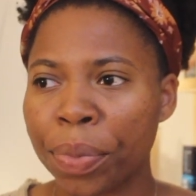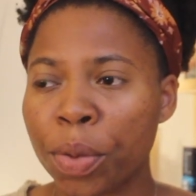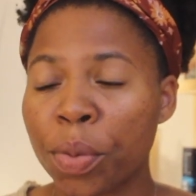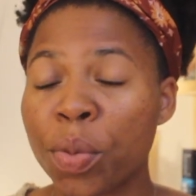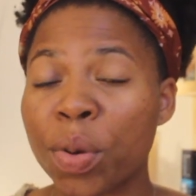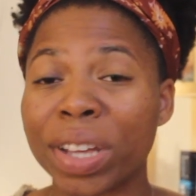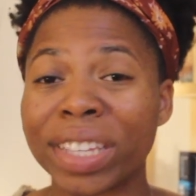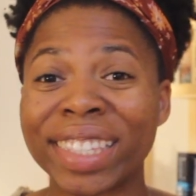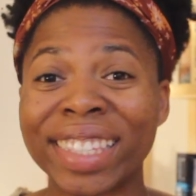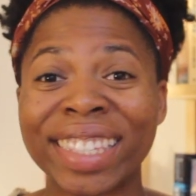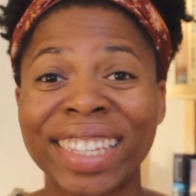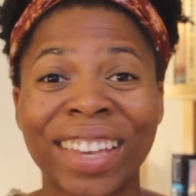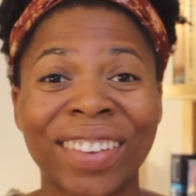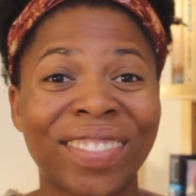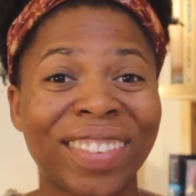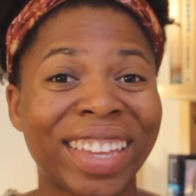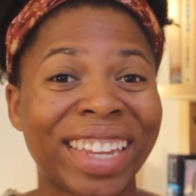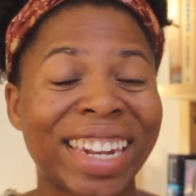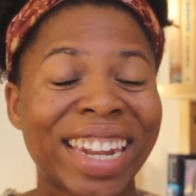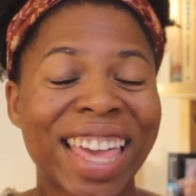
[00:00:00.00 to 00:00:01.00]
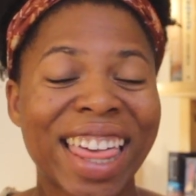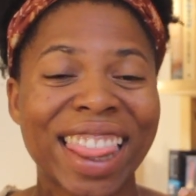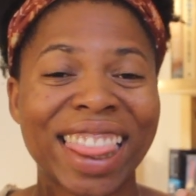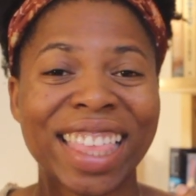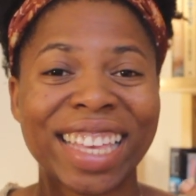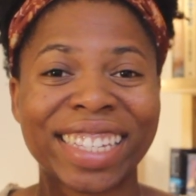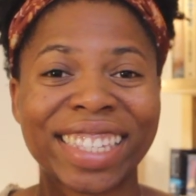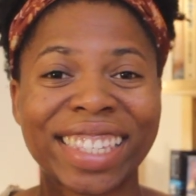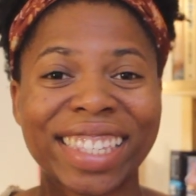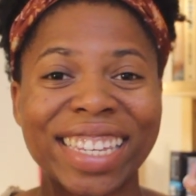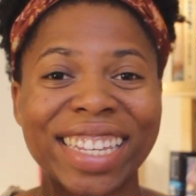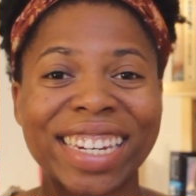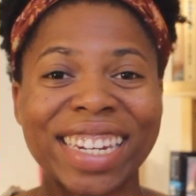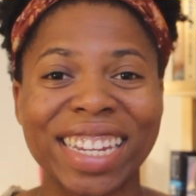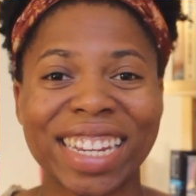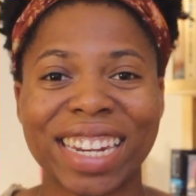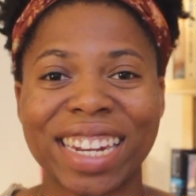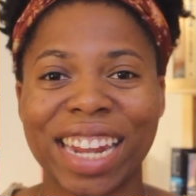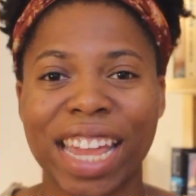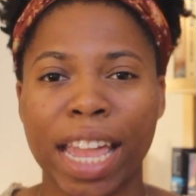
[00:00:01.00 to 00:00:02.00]
was given this
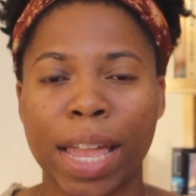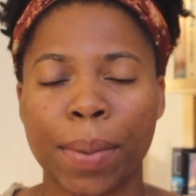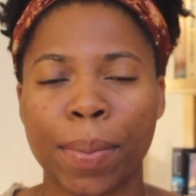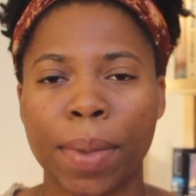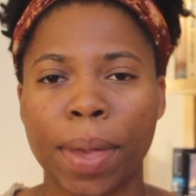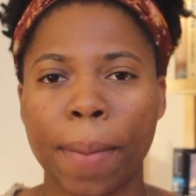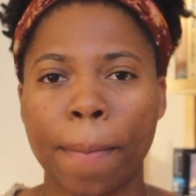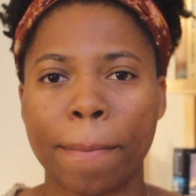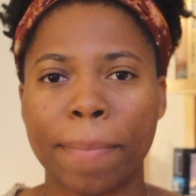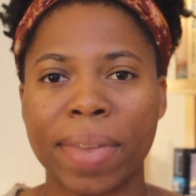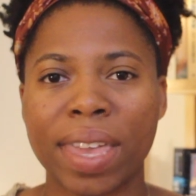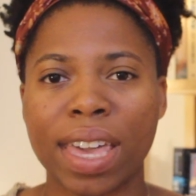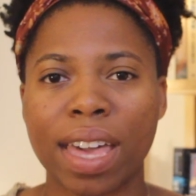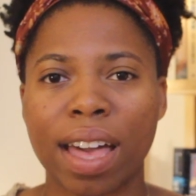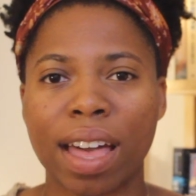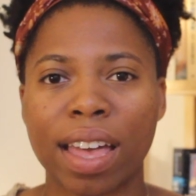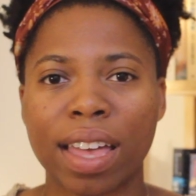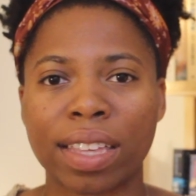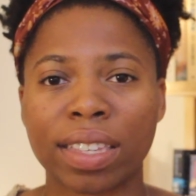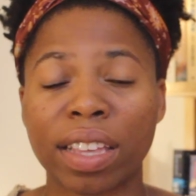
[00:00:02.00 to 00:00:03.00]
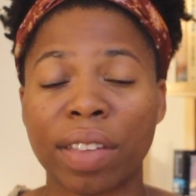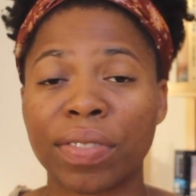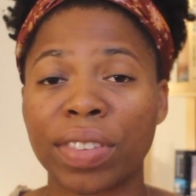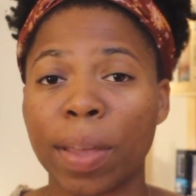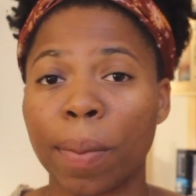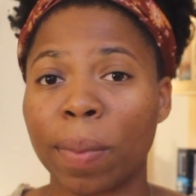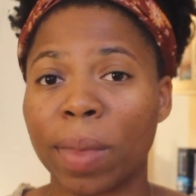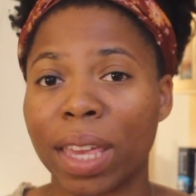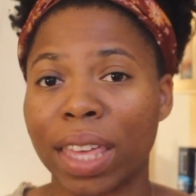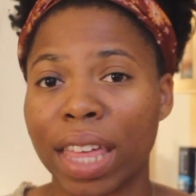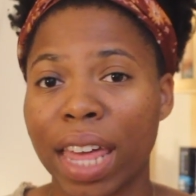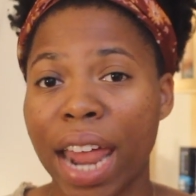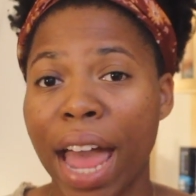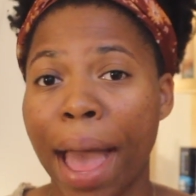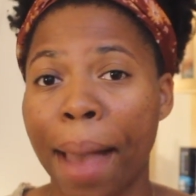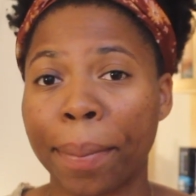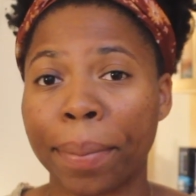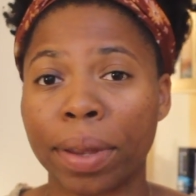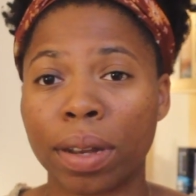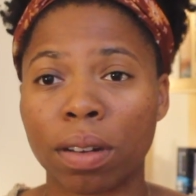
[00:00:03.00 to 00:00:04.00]
nickname because of something that
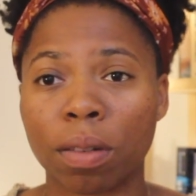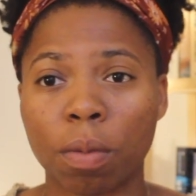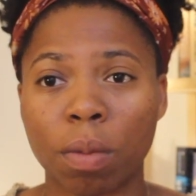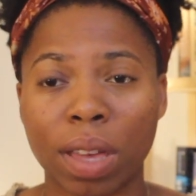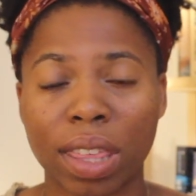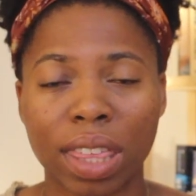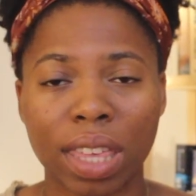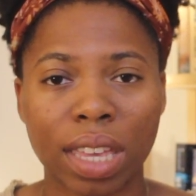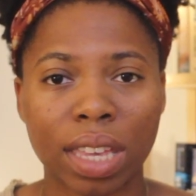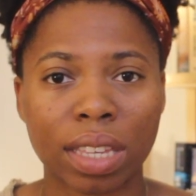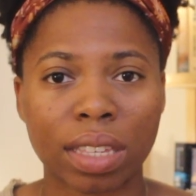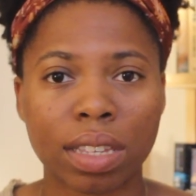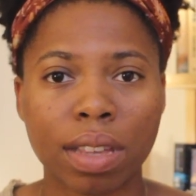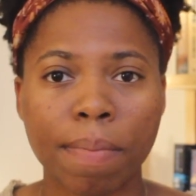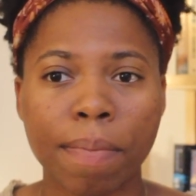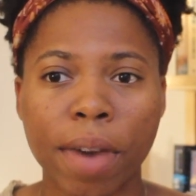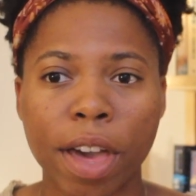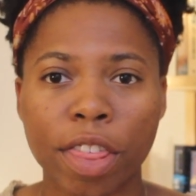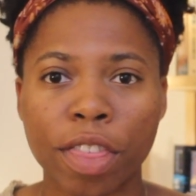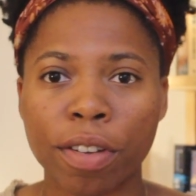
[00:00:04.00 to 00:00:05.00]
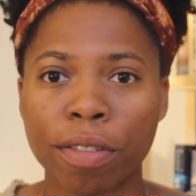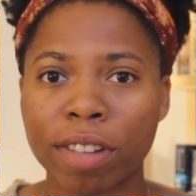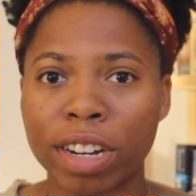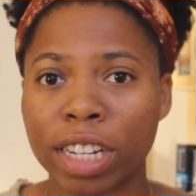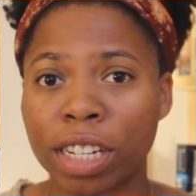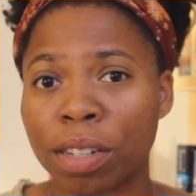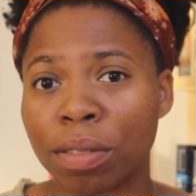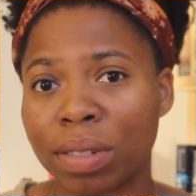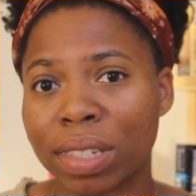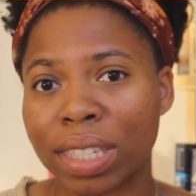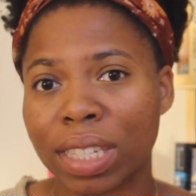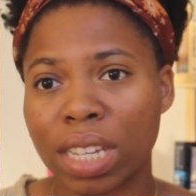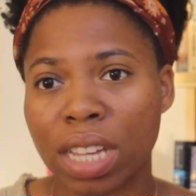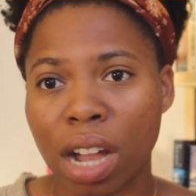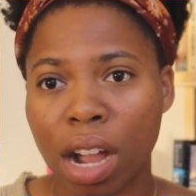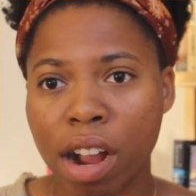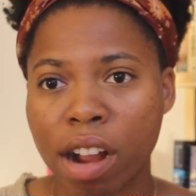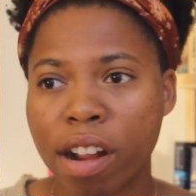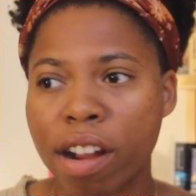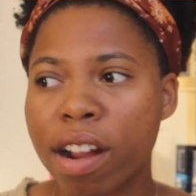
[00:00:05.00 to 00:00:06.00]
happened with his mother when he was
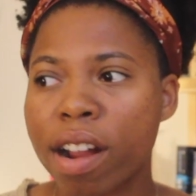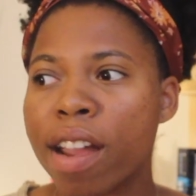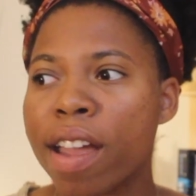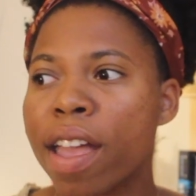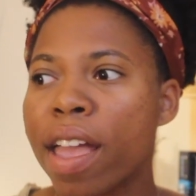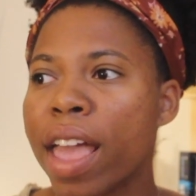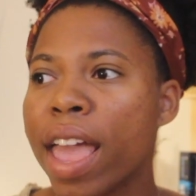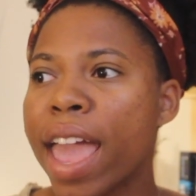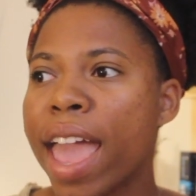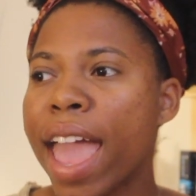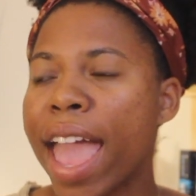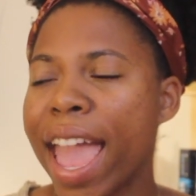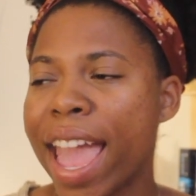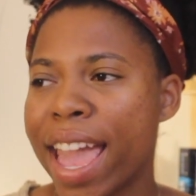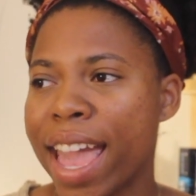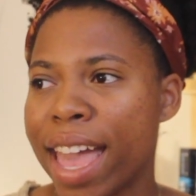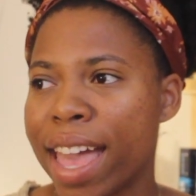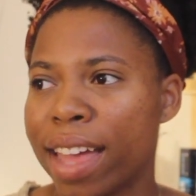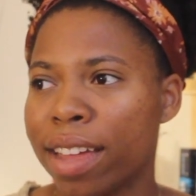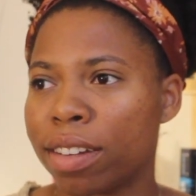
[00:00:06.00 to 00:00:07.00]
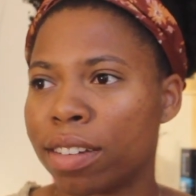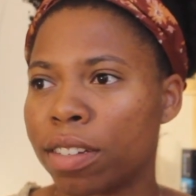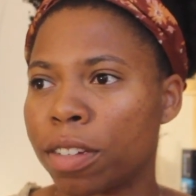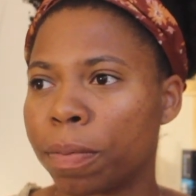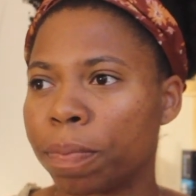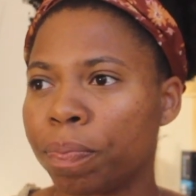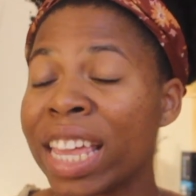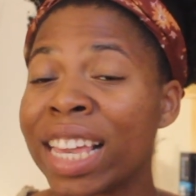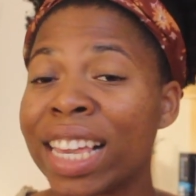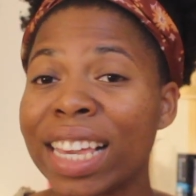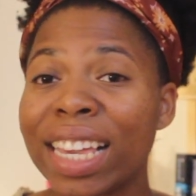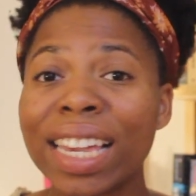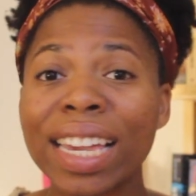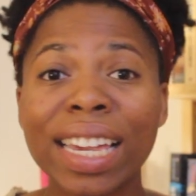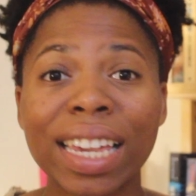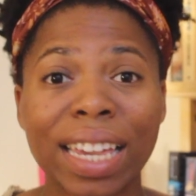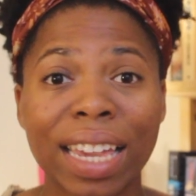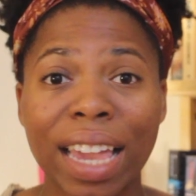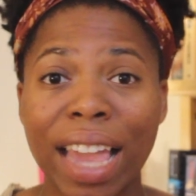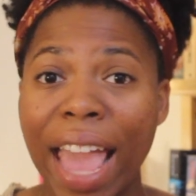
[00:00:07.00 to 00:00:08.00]
younger. And
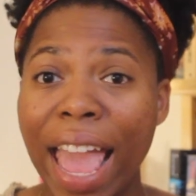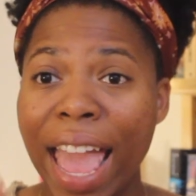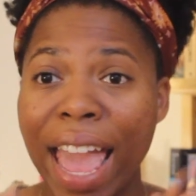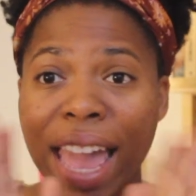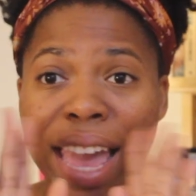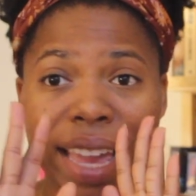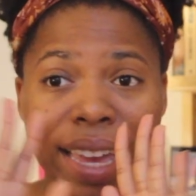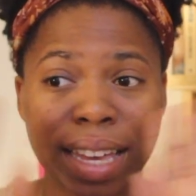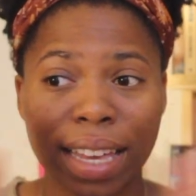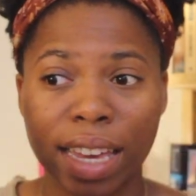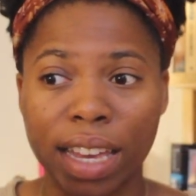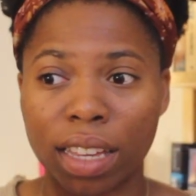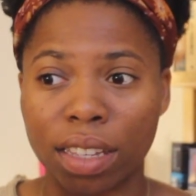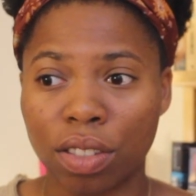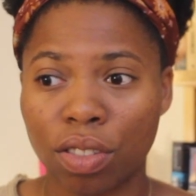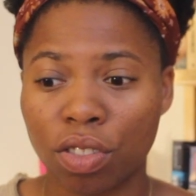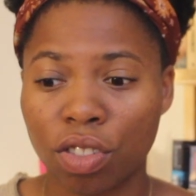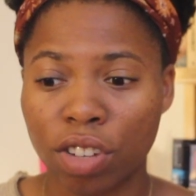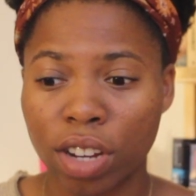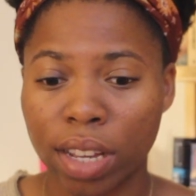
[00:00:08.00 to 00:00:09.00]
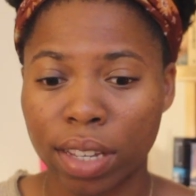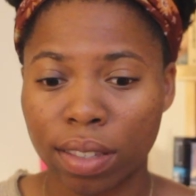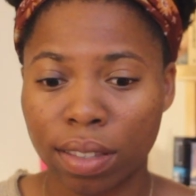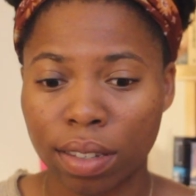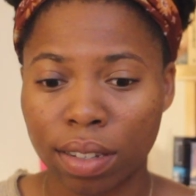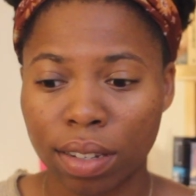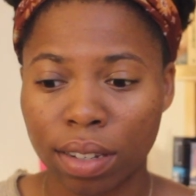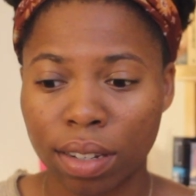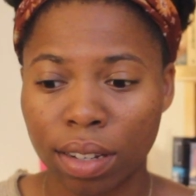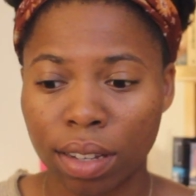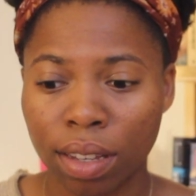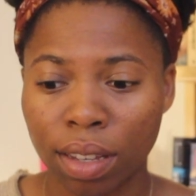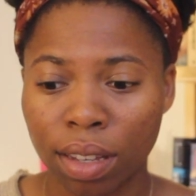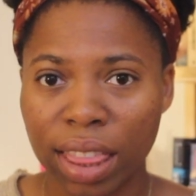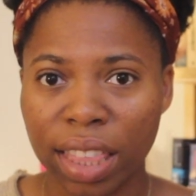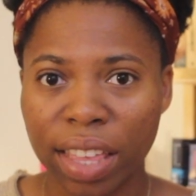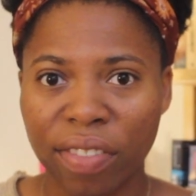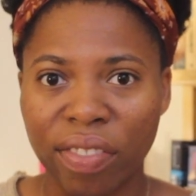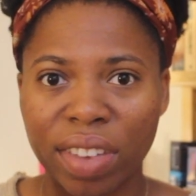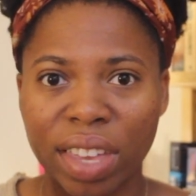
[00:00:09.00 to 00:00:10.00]
he is just
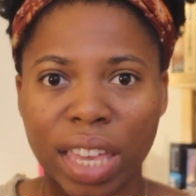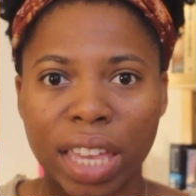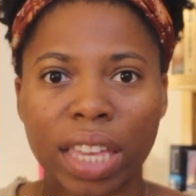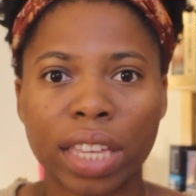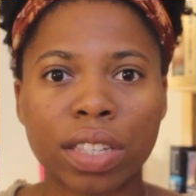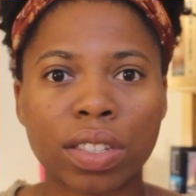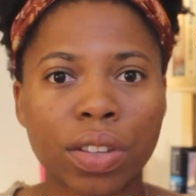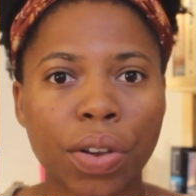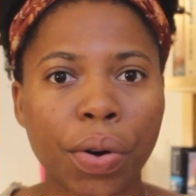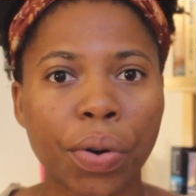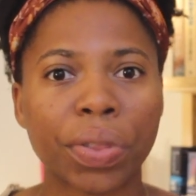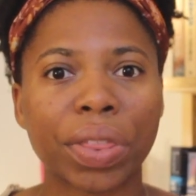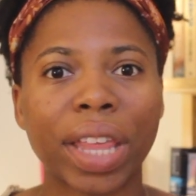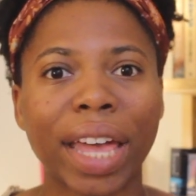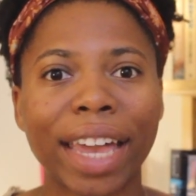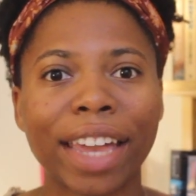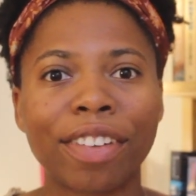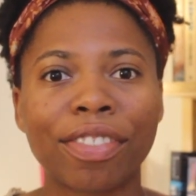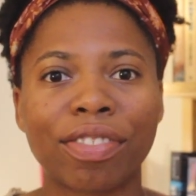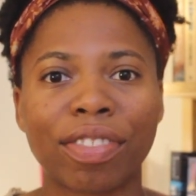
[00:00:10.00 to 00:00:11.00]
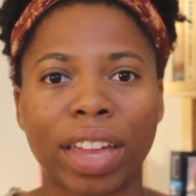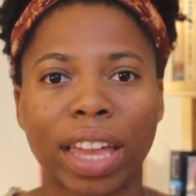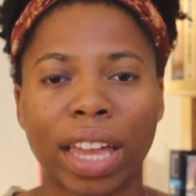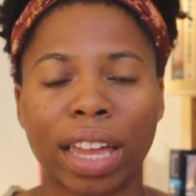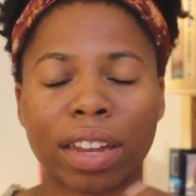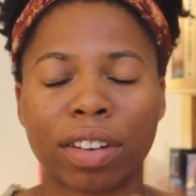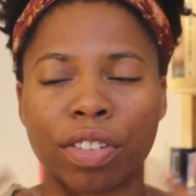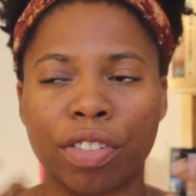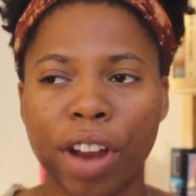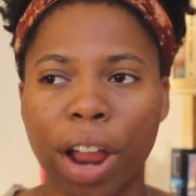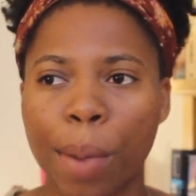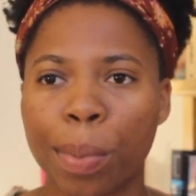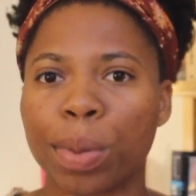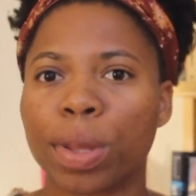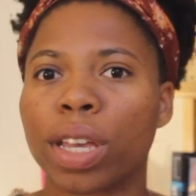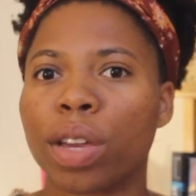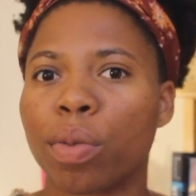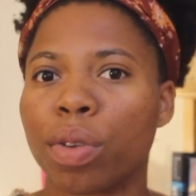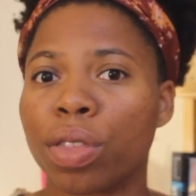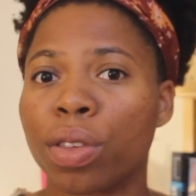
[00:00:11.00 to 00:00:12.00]
living his own life and
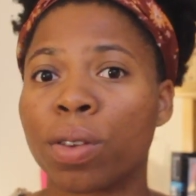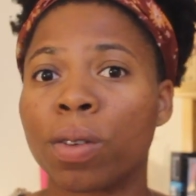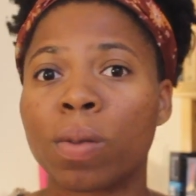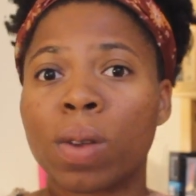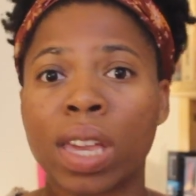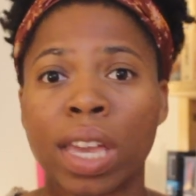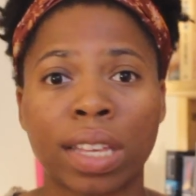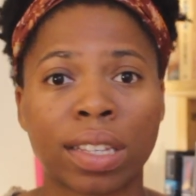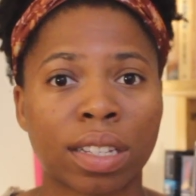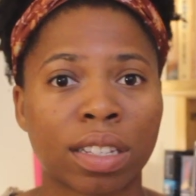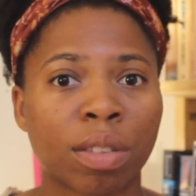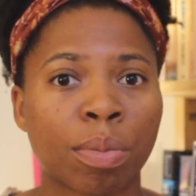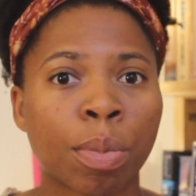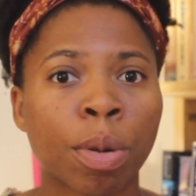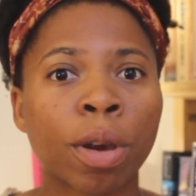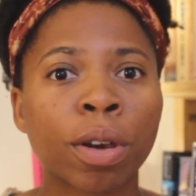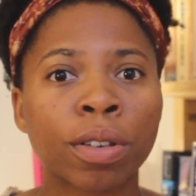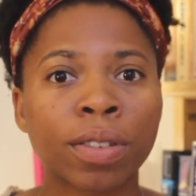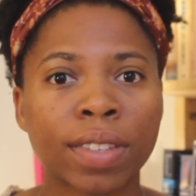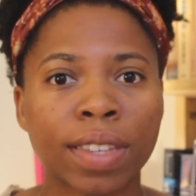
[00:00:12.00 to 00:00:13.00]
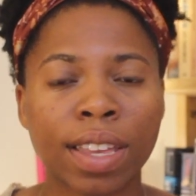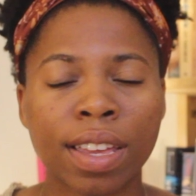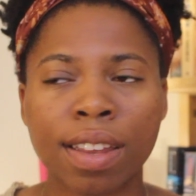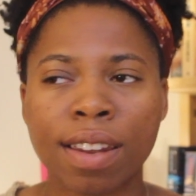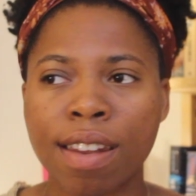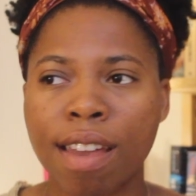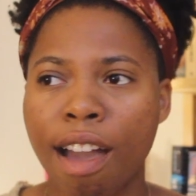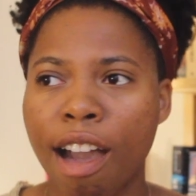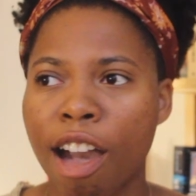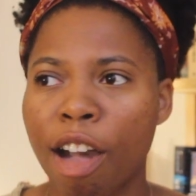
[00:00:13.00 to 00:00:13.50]
grappling with who he is as a person,